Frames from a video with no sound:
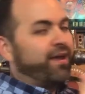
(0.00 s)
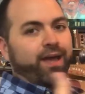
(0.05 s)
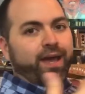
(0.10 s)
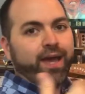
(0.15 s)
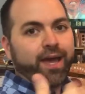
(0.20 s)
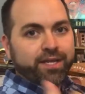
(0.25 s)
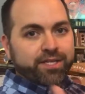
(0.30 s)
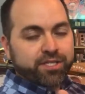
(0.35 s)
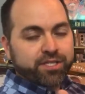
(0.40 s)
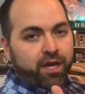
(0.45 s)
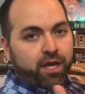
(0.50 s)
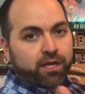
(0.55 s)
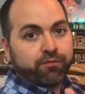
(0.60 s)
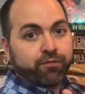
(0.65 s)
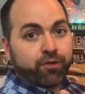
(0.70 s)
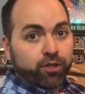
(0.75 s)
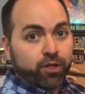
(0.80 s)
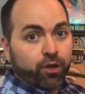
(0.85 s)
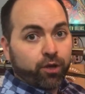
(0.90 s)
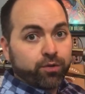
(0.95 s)
And it's kind of
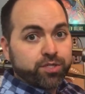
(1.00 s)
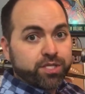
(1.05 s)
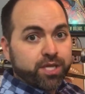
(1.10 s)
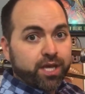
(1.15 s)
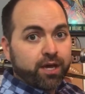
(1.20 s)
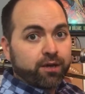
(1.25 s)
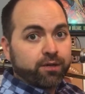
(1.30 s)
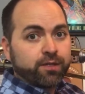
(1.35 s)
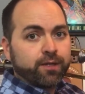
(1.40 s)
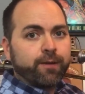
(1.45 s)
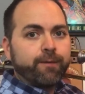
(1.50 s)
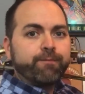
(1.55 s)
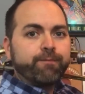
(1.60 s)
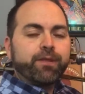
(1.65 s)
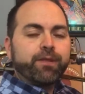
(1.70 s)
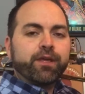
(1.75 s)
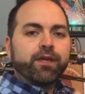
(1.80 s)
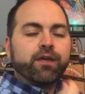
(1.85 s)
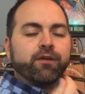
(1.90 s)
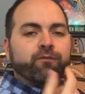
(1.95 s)
a low sound.
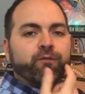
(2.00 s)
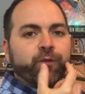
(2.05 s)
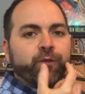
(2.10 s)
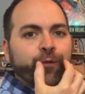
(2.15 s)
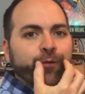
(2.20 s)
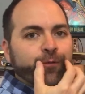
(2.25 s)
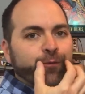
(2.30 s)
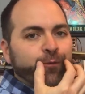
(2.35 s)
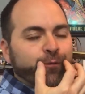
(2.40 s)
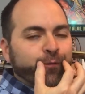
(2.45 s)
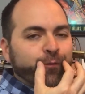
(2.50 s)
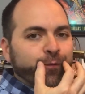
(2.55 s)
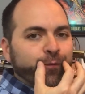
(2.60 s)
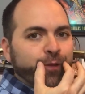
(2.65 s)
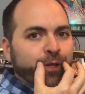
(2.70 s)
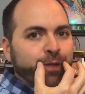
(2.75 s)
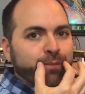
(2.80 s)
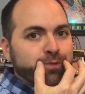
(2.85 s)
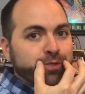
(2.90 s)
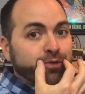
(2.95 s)
If your
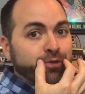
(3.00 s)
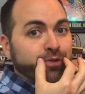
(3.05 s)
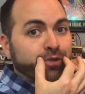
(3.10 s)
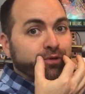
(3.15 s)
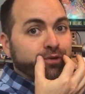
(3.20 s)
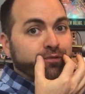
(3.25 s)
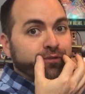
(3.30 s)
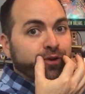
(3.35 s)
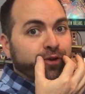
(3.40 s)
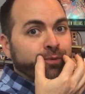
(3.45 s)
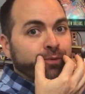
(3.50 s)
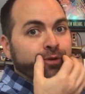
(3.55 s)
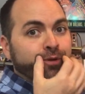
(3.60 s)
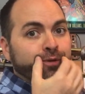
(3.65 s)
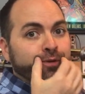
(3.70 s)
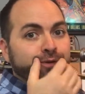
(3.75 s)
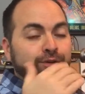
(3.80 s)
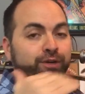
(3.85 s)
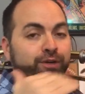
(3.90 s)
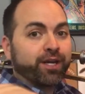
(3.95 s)
lips are a little
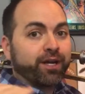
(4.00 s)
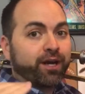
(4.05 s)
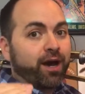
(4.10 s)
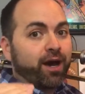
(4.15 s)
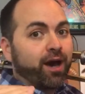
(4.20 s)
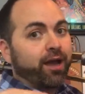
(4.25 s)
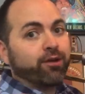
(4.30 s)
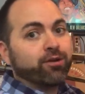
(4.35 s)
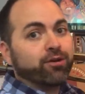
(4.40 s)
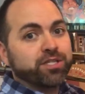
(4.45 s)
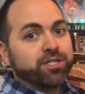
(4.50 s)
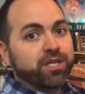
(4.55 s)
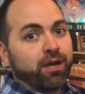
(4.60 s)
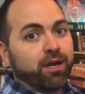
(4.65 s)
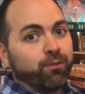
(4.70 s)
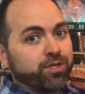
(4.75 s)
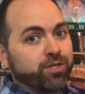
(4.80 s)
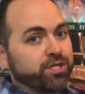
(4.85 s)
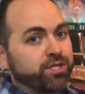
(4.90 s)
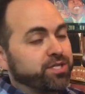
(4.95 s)
firmer, you'll get a higher
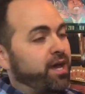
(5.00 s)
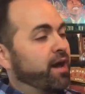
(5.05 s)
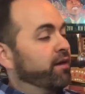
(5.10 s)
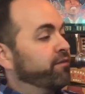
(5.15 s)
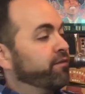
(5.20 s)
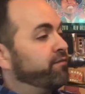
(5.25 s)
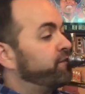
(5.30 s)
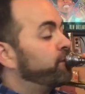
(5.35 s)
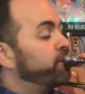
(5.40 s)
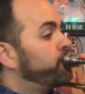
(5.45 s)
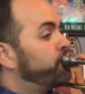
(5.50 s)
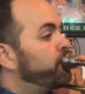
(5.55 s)
sound, which is F.